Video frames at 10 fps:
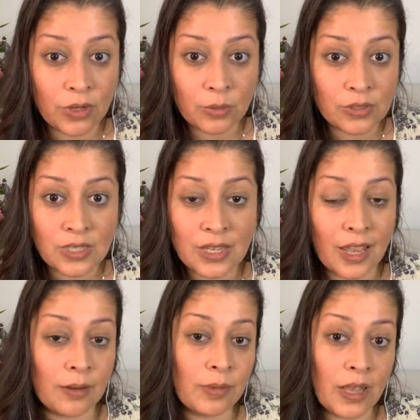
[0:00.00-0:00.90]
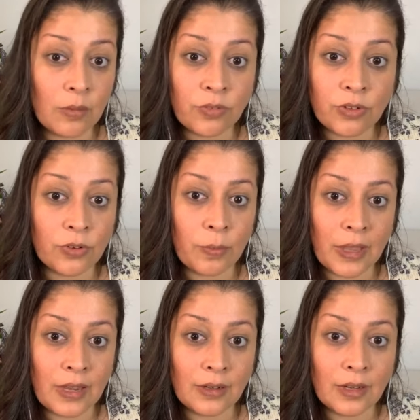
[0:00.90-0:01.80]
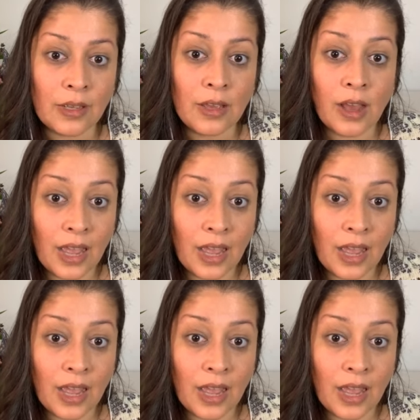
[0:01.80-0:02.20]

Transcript: frequency can be helpful for pain,